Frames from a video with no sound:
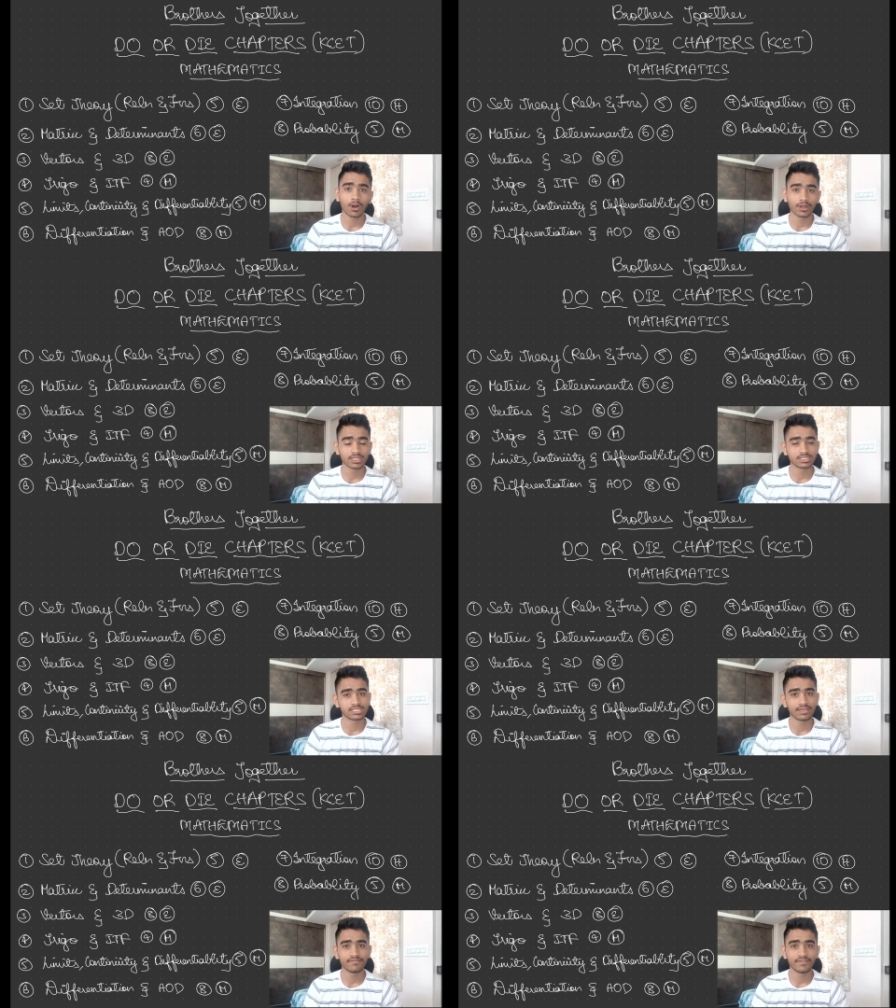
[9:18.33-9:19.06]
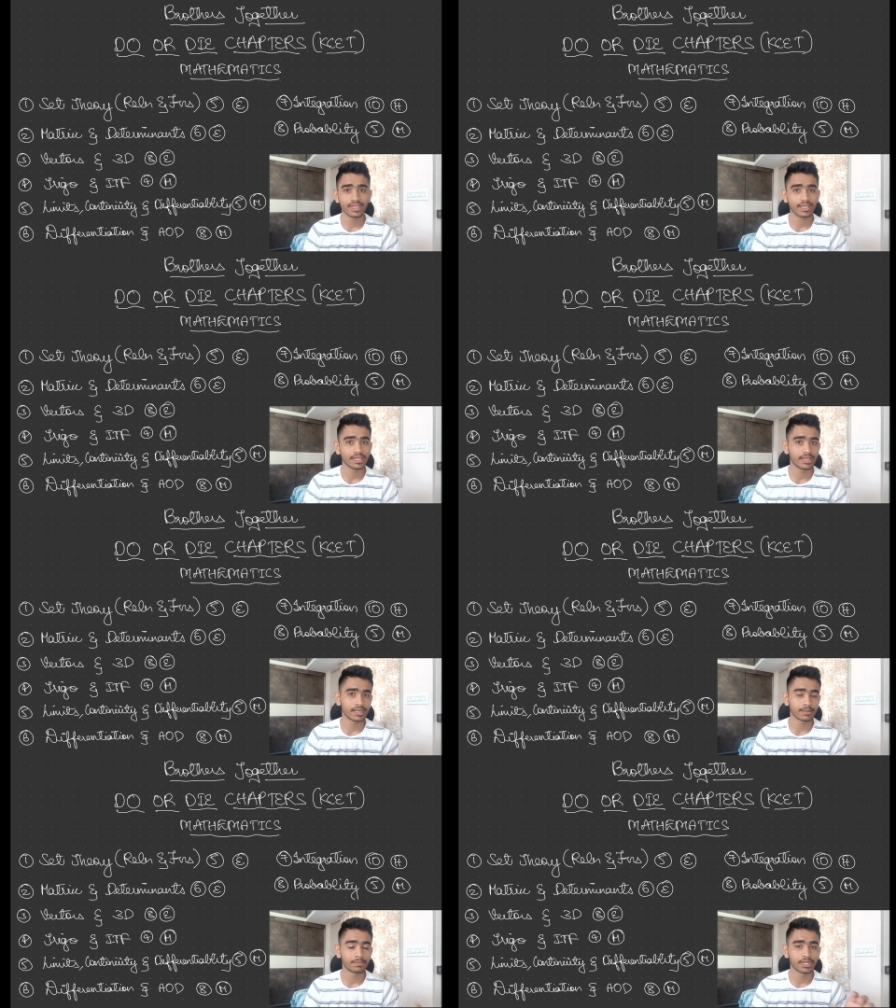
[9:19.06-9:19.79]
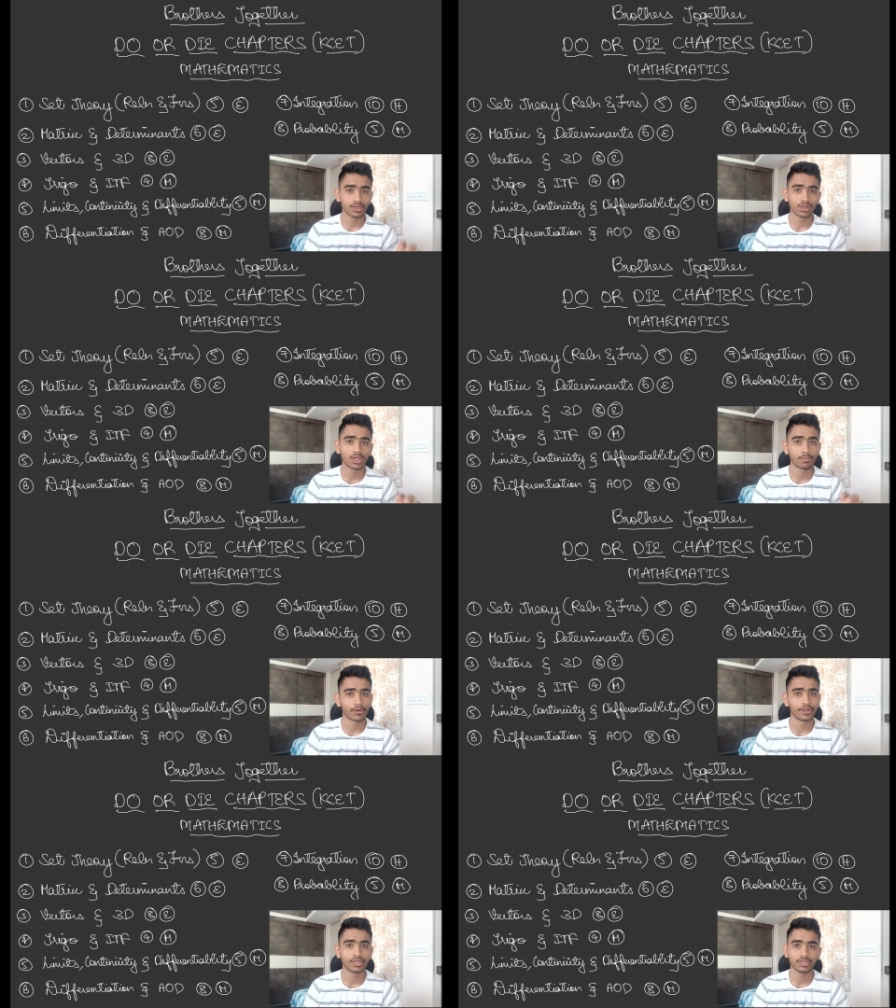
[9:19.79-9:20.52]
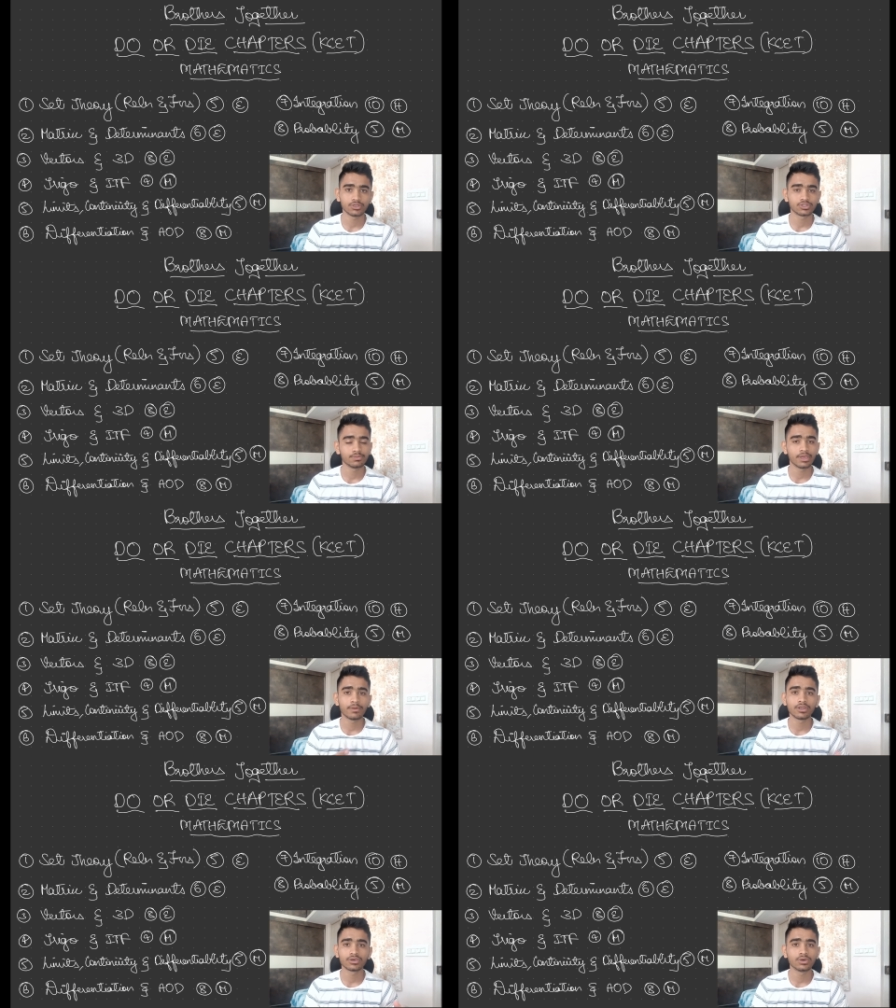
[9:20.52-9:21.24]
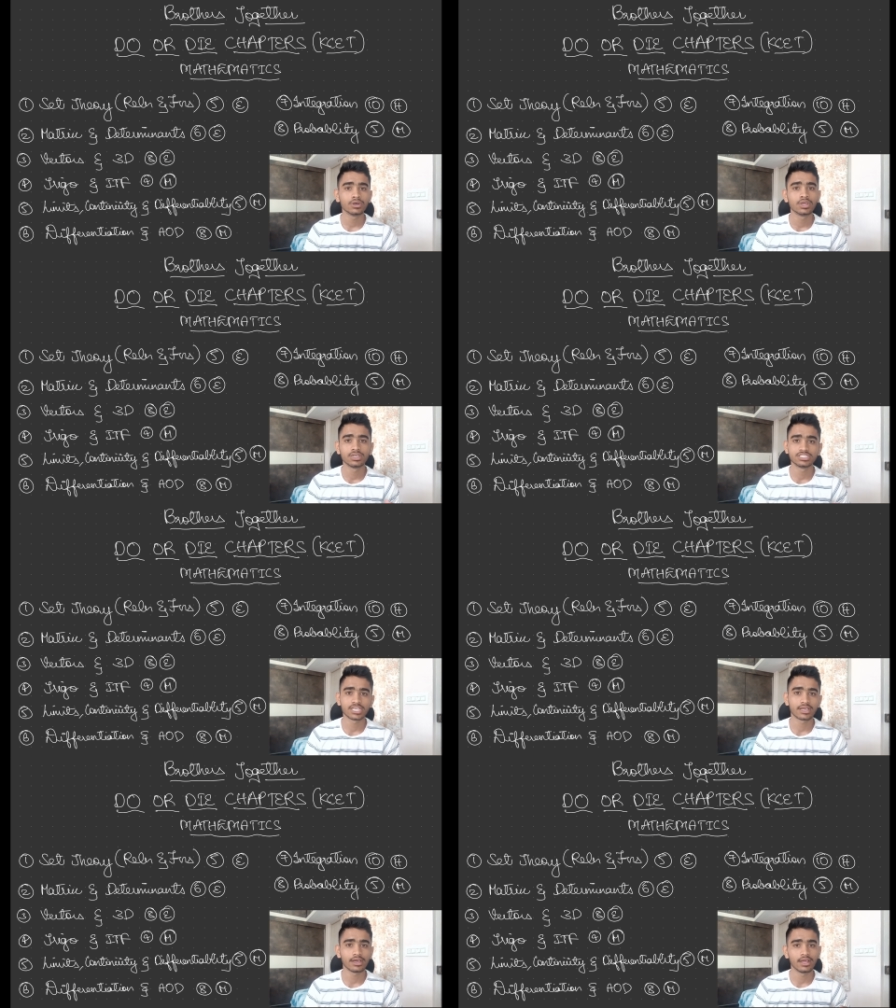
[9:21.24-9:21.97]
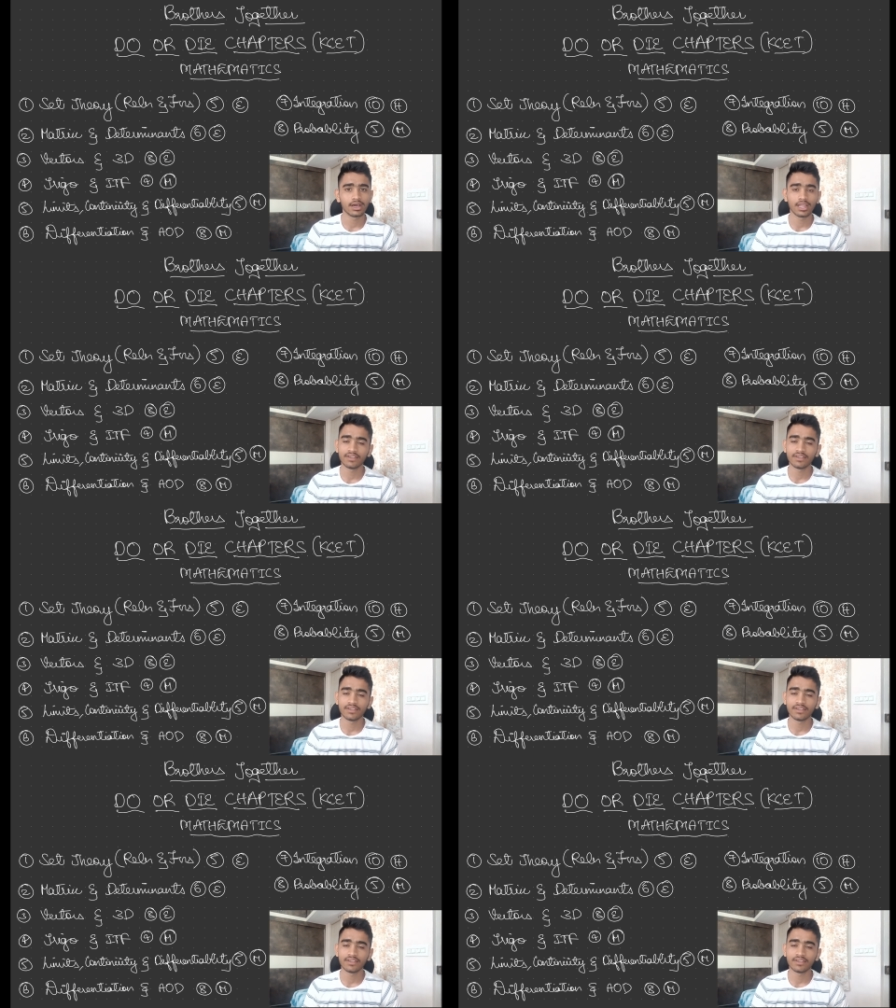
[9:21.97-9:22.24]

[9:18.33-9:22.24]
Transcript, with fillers: or in the same way at a particular point you should be able to check uh,